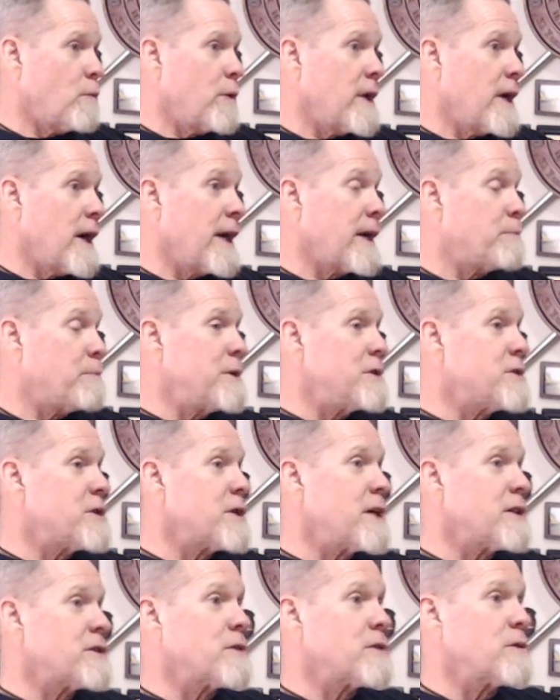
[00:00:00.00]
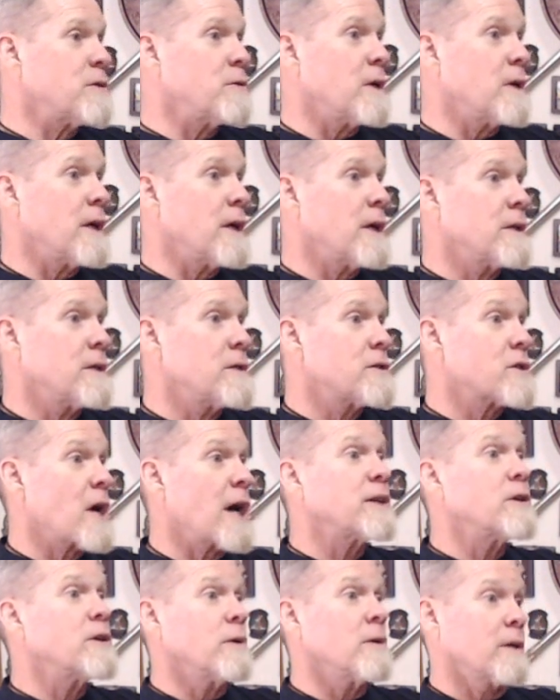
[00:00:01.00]
we got PCS to
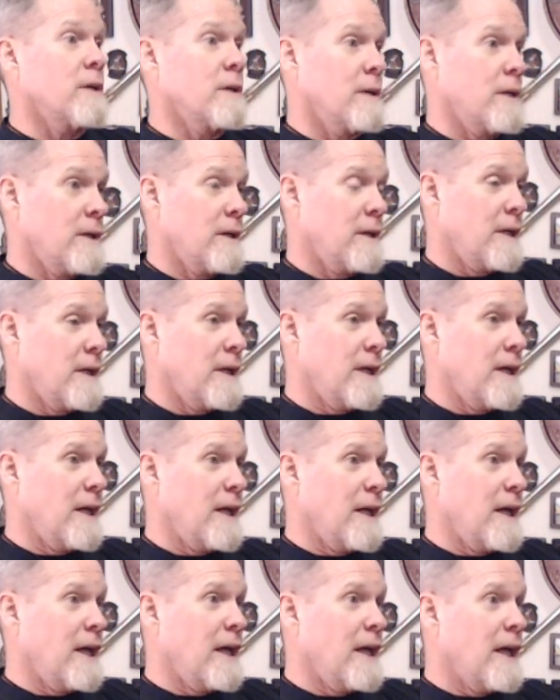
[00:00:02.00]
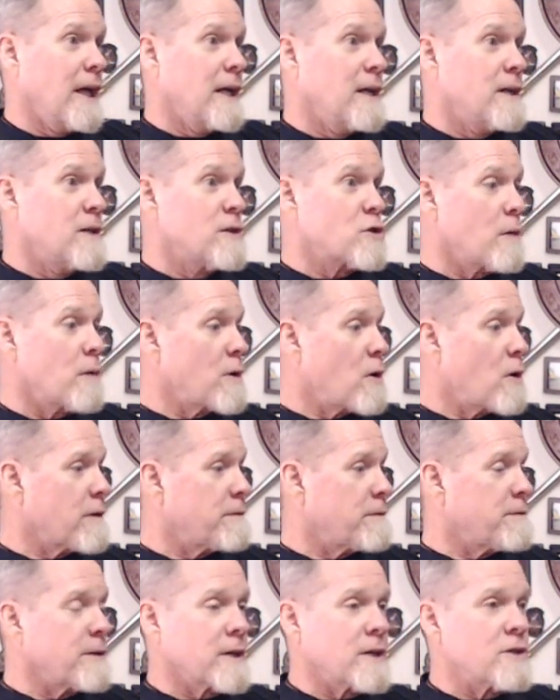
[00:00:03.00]
Sock Europe. So I'm
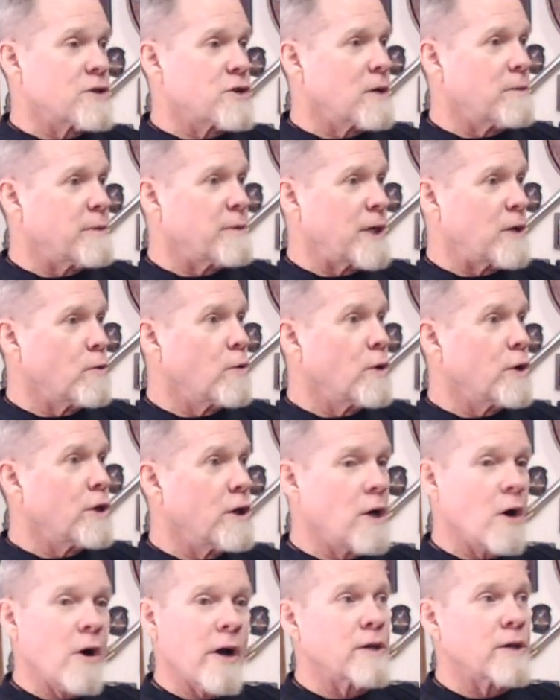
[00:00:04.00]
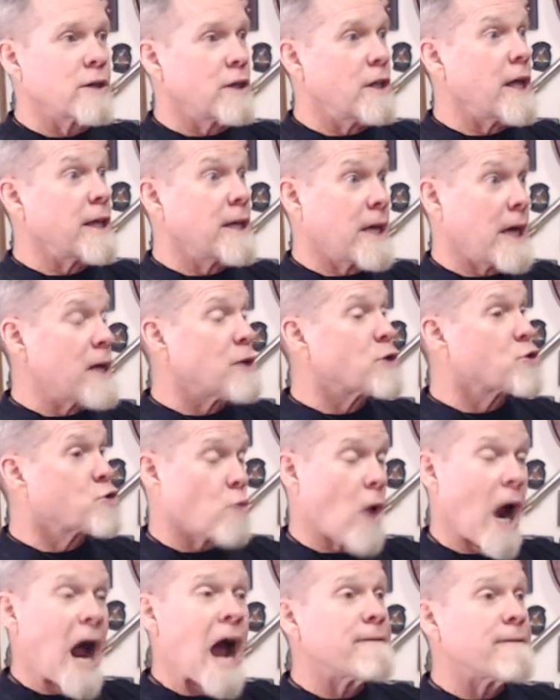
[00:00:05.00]
going to freaking Germany. Well, you know, they can't
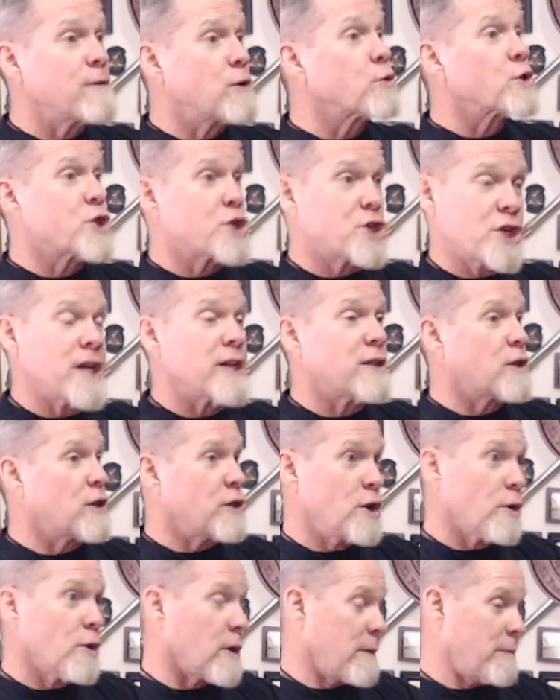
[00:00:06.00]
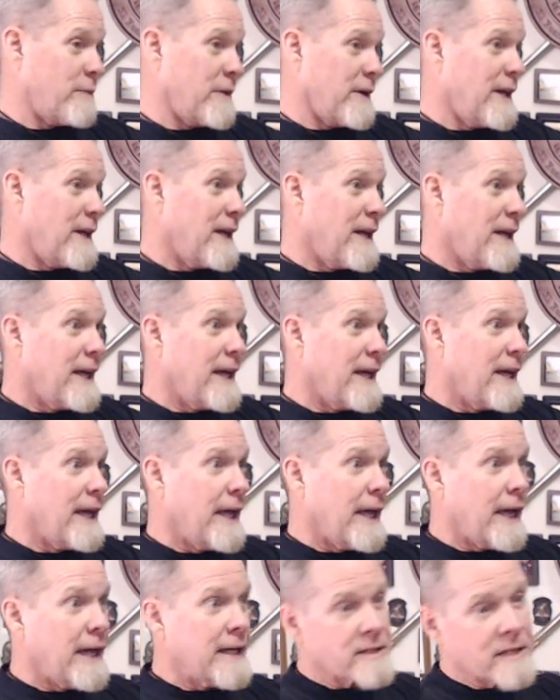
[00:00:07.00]
drive your shit to Europe.
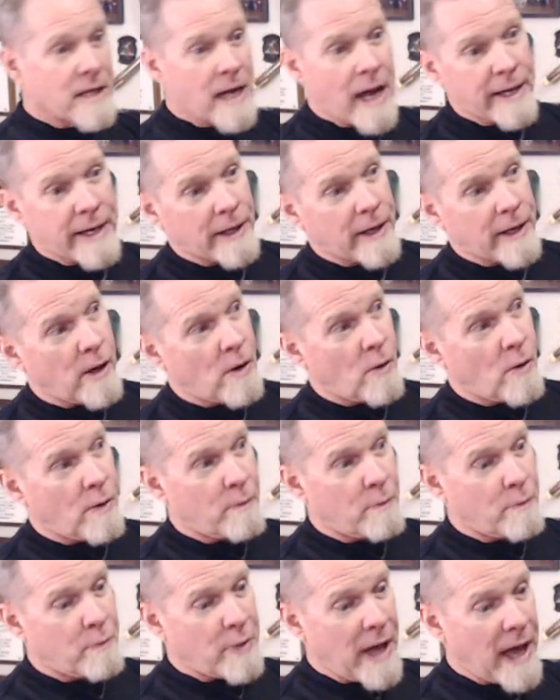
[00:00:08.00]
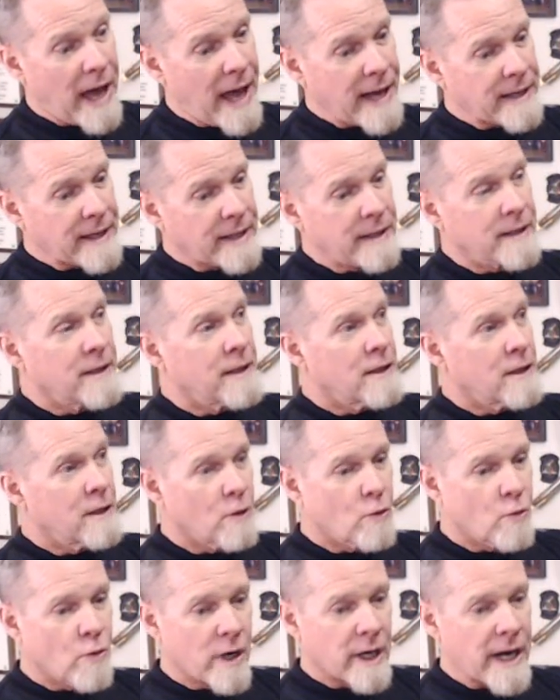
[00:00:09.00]
It's got to go pack,
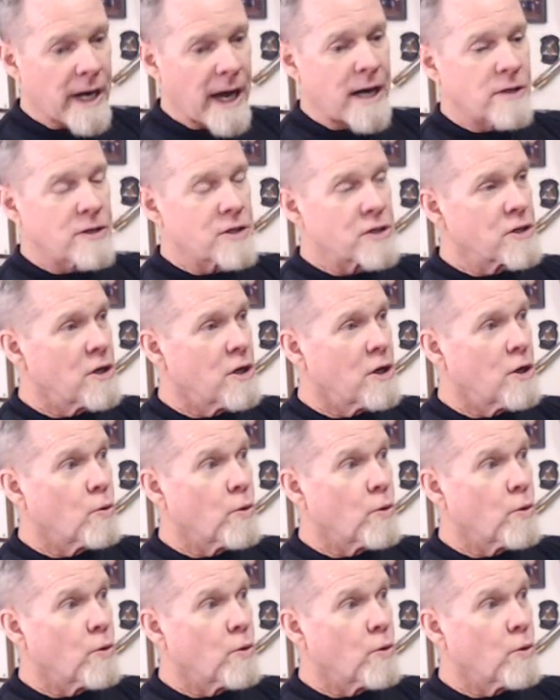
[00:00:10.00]
warehouse,